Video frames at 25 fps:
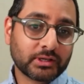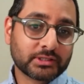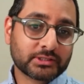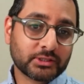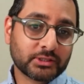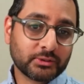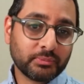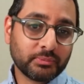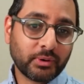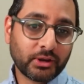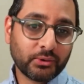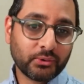
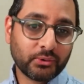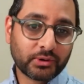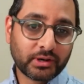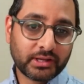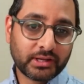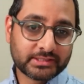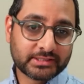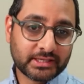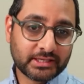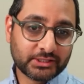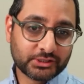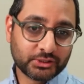So my
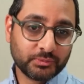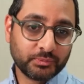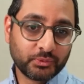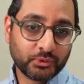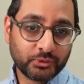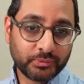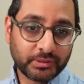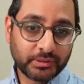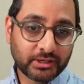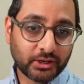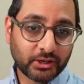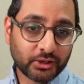organization,
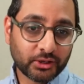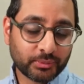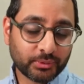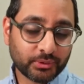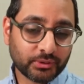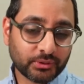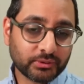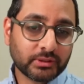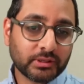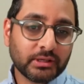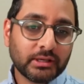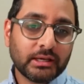Bhumi
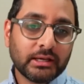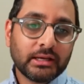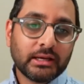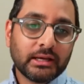Global,